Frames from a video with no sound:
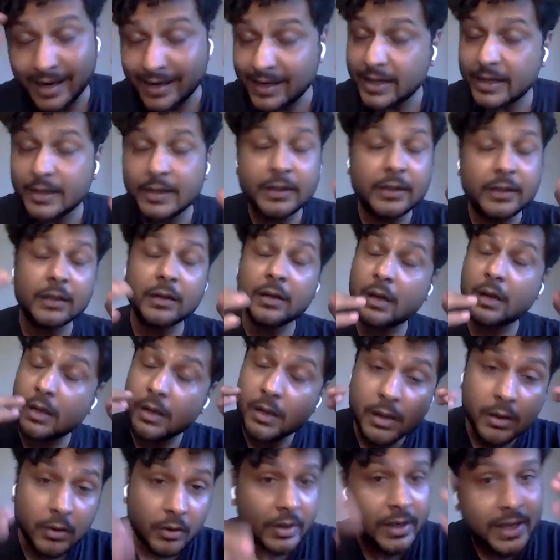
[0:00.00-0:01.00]
an editor
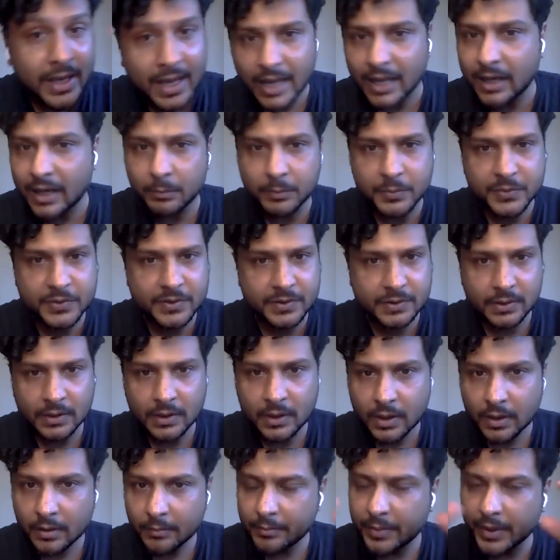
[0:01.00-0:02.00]
really helps
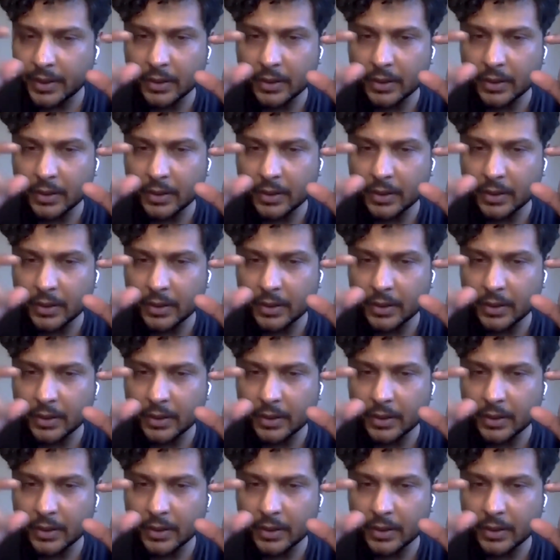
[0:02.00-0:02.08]
hmm.